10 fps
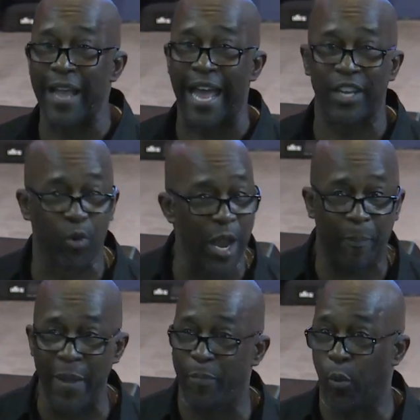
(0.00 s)
You got to
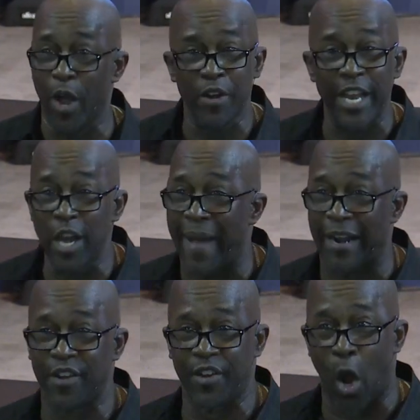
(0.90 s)
greet people. We don't need
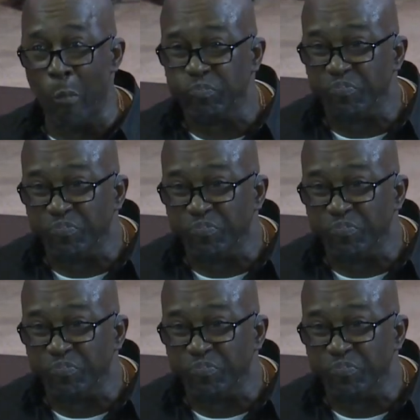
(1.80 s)
nobody on the door.